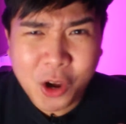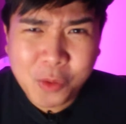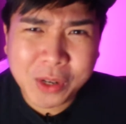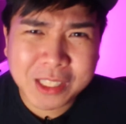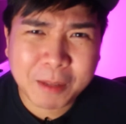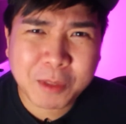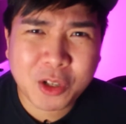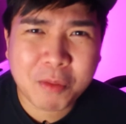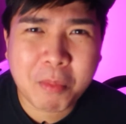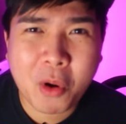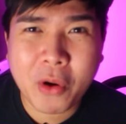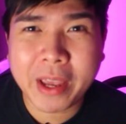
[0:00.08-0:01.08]
what's up? It's your
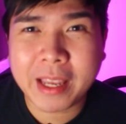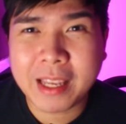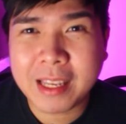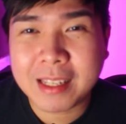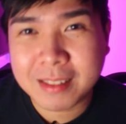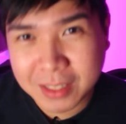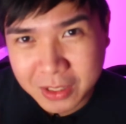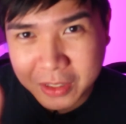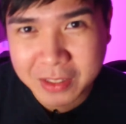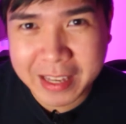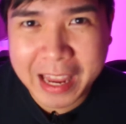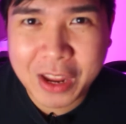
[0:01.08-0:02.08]
boy E. So
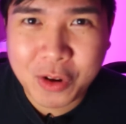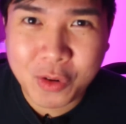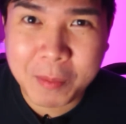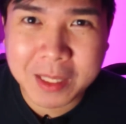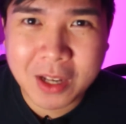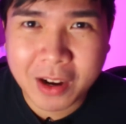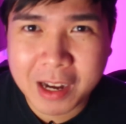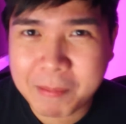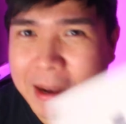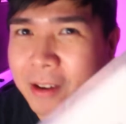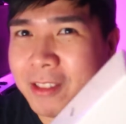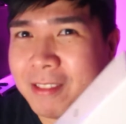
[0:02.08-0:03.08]
today we'll be talking about